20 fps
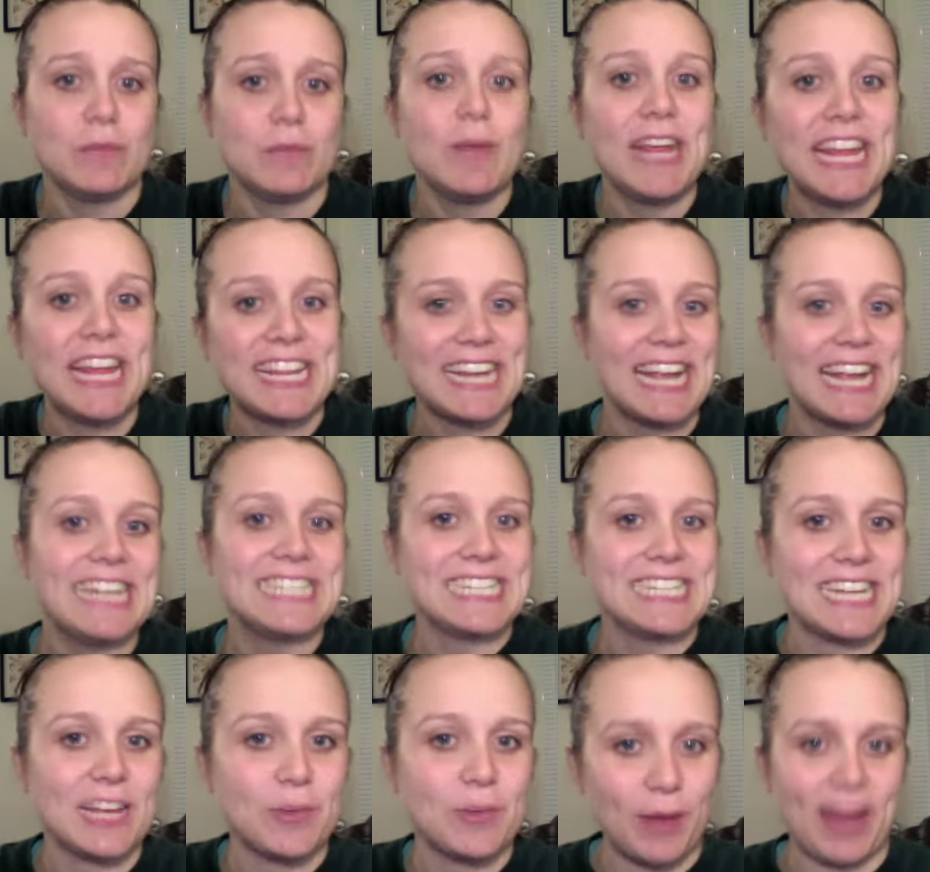Week
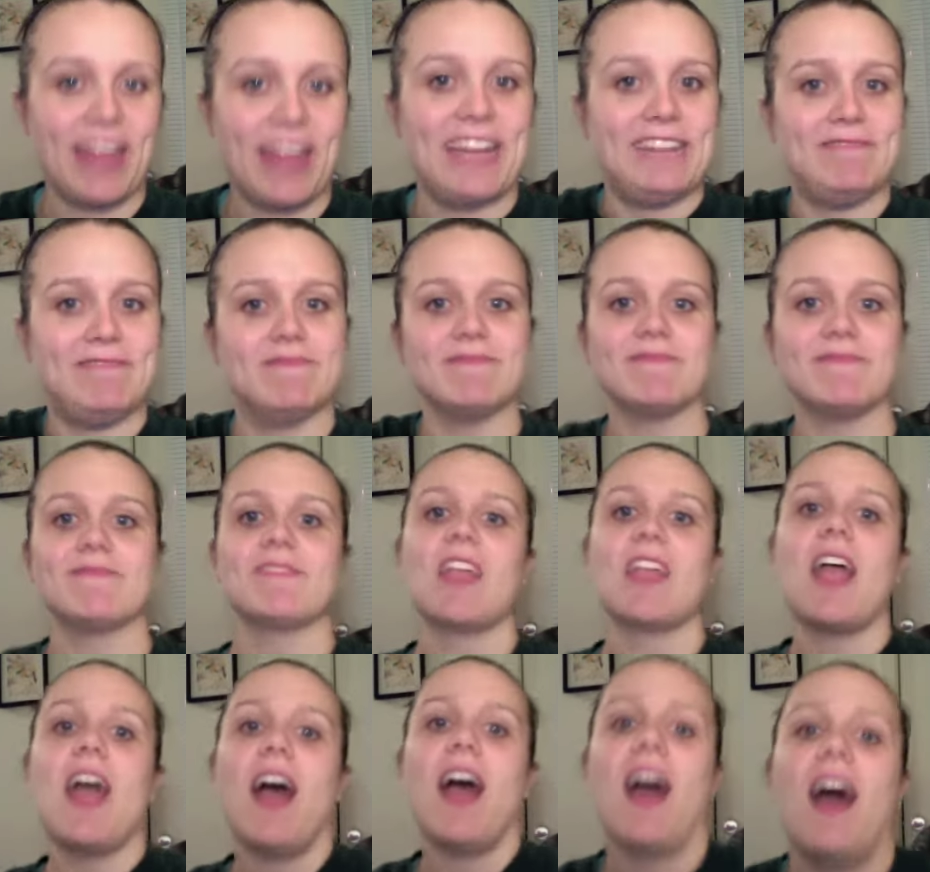19 weigh-in.
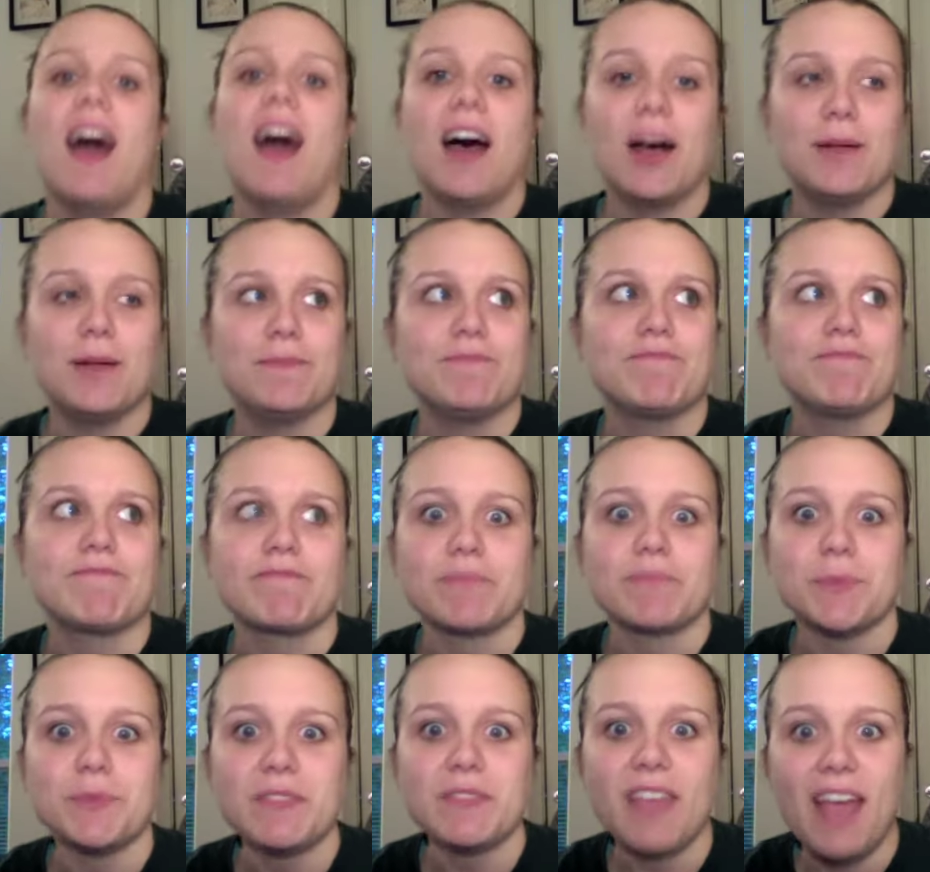I
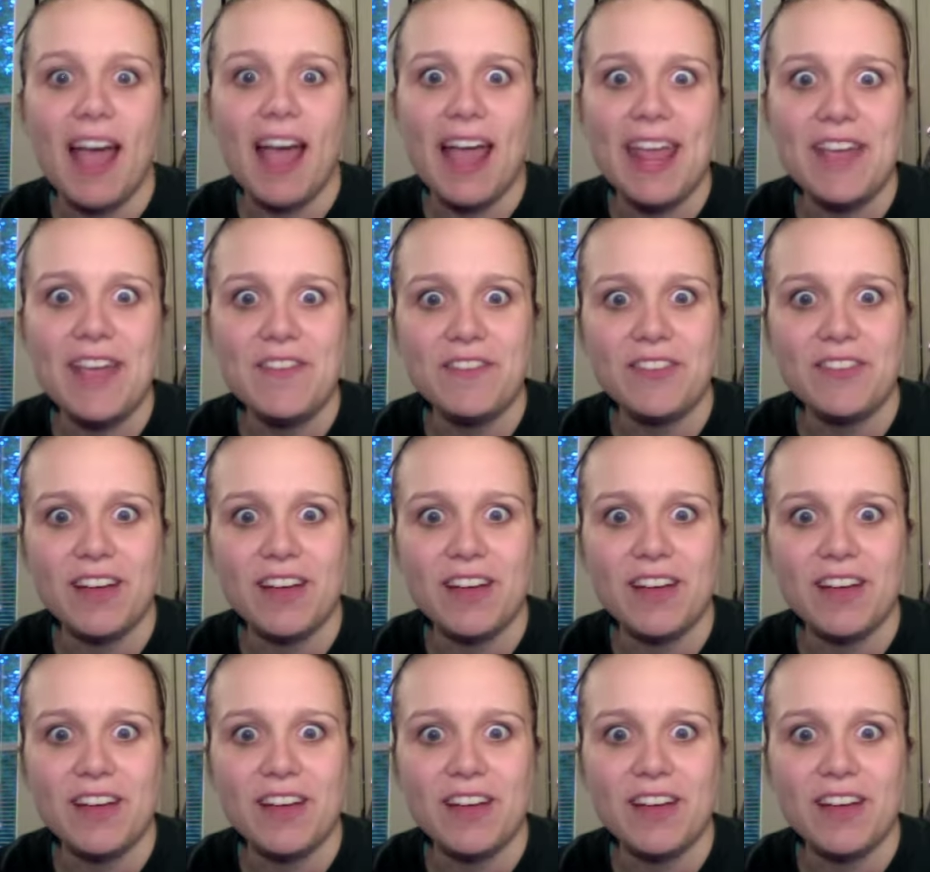have